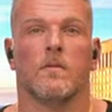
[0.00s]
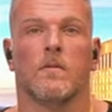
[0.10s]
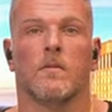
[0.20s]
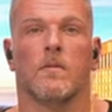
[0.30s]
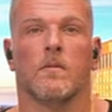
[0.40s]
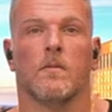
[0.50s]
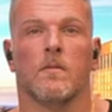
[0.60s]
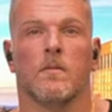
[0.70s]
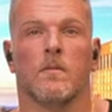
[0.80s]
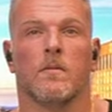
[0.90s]

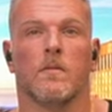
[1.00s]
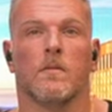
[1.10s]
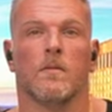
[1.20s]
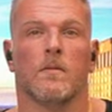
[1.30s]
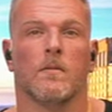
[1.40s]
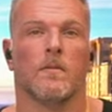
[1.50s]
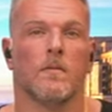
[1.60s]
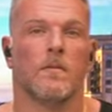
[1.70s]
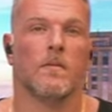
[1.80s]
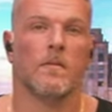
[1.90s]

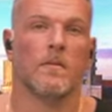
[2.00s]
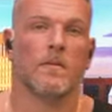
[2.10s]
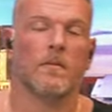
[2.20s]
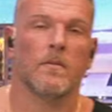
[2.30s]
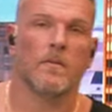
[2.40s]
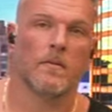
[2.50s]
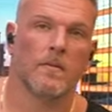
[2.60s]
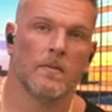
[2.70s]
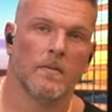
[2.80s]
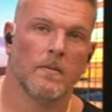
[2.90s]

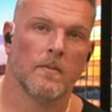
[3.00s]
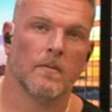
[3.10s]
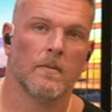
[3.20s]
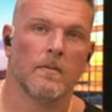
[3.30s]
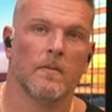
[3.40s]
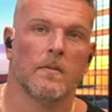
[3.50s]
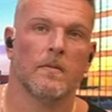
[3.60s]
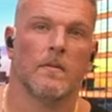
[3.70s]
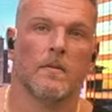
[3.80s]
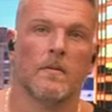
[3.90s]

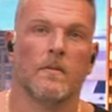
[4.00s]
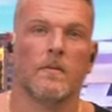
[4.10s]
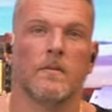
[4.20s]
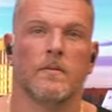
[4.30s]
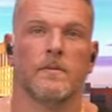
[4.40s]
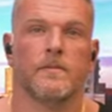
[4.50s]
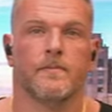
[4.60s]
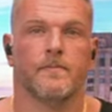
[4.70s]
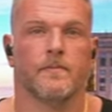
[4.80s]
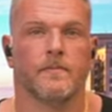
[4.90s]

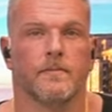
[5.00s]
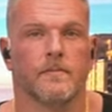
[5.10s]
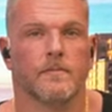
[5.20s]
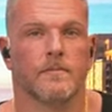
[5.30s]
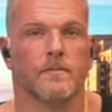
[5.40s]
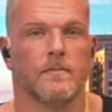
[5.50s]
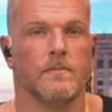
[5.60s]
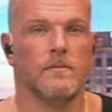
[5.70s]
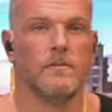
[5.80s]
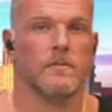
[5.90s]

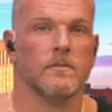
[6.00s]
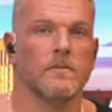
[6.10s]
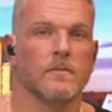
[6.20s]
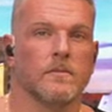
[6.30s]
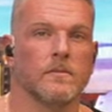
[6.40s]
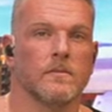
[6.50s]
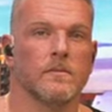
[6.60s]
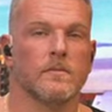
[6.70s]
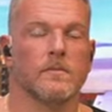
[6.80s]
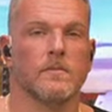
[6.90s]

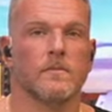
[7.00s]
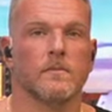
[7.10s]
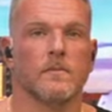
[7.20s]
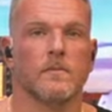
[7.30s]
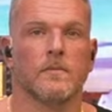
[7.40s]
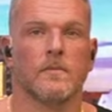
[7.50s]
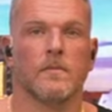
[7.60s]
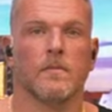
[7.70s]
This person isn't speaking.